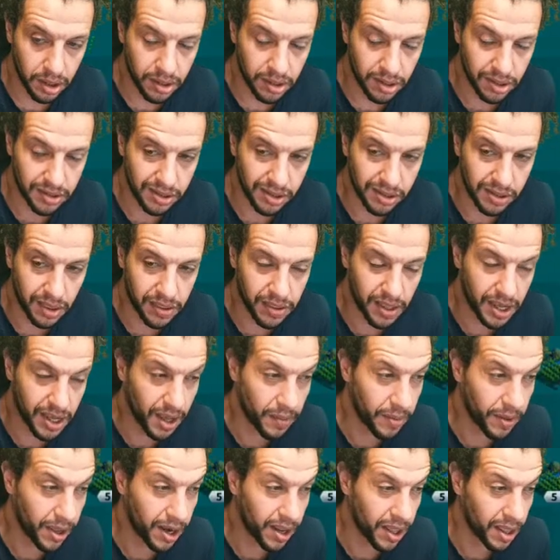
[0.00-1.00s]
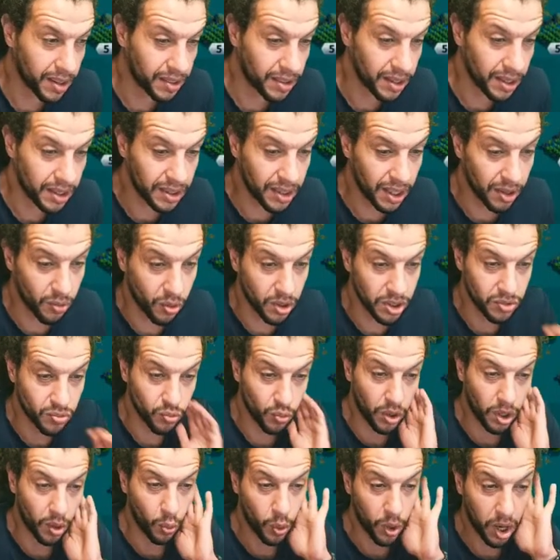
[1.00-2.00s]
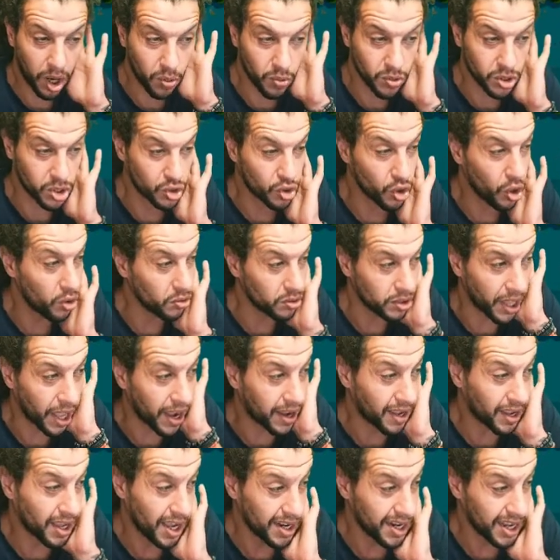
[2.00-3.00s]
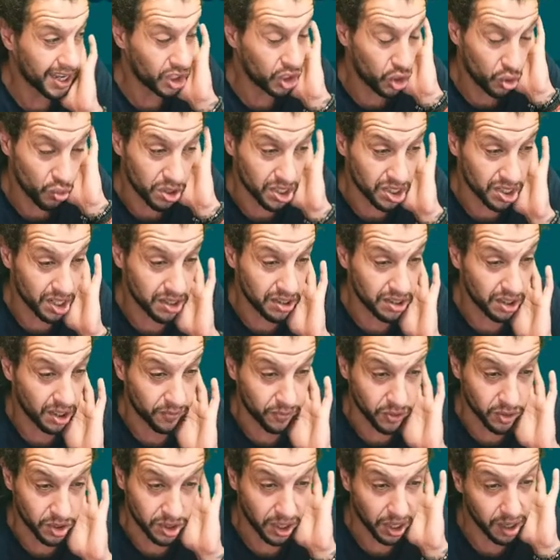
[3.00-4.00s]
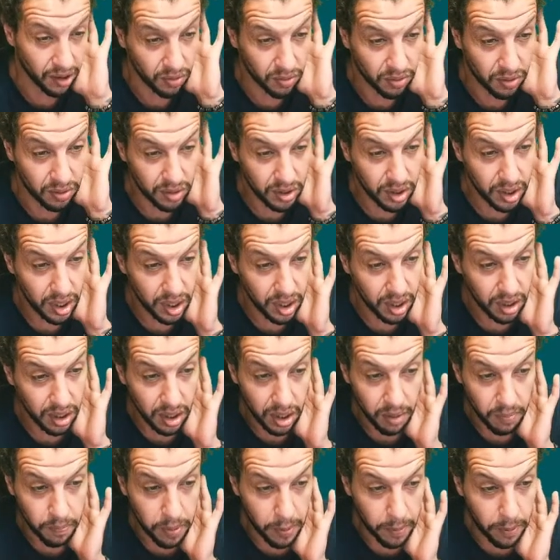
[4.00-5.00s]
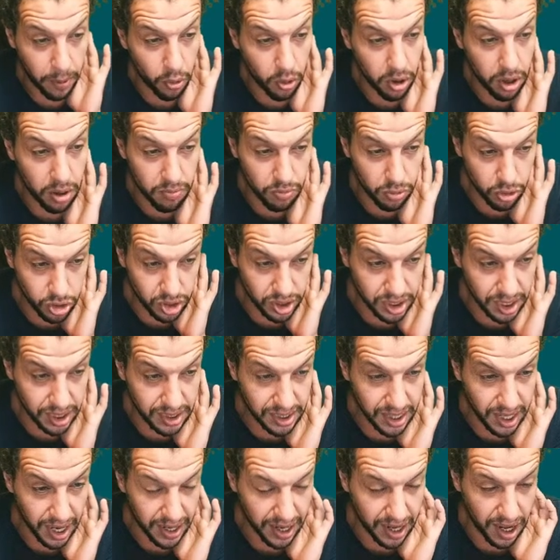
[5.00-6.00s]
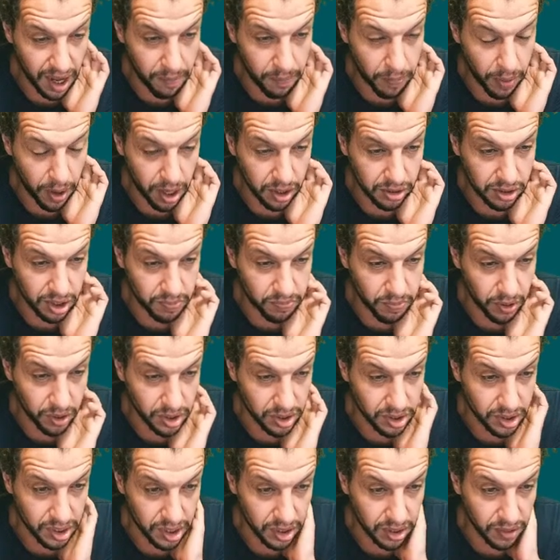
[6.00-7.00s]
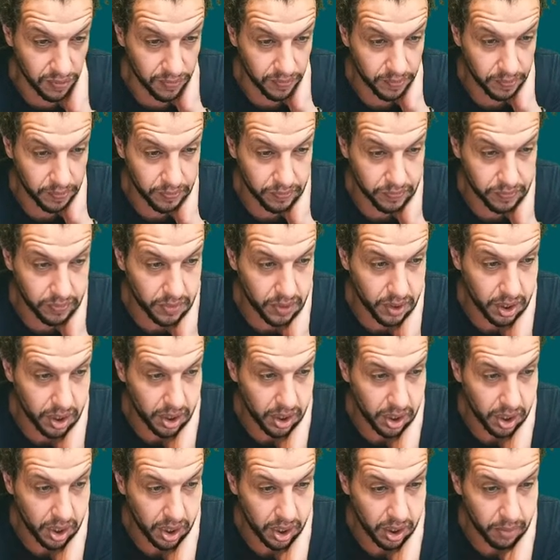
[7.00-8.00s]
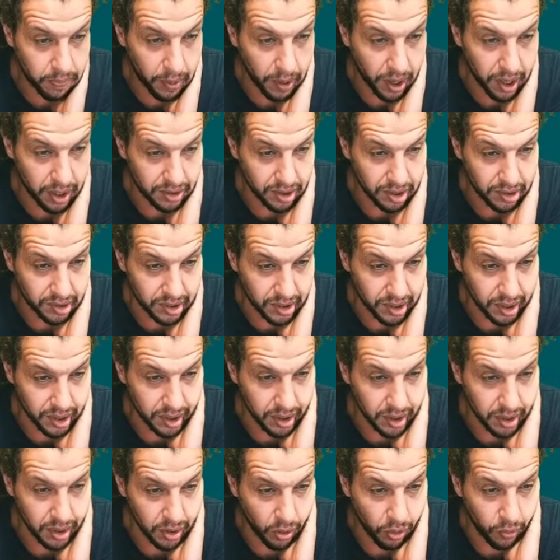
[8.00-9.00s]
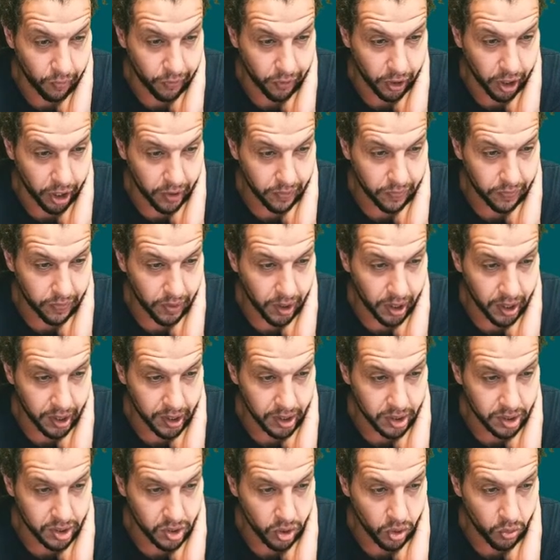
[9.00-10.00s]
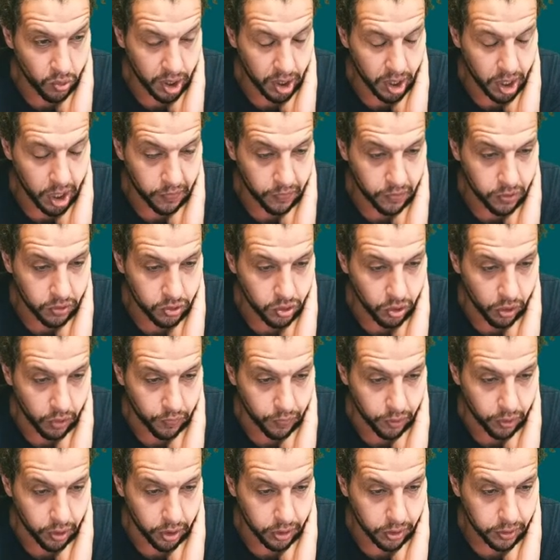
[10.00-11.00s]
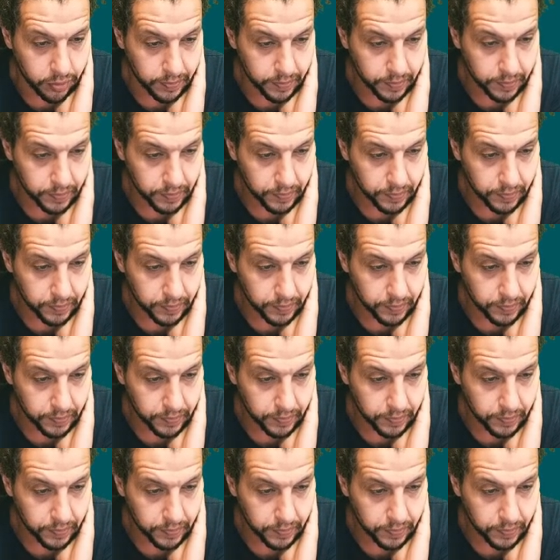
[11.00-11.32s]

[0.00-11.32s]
And this is the thing about it. I think that was what I was told. The account actually was listed for sale. People were most 60 account piloted by Teen uh, piloted Teen 05. I guess no one gave good offer.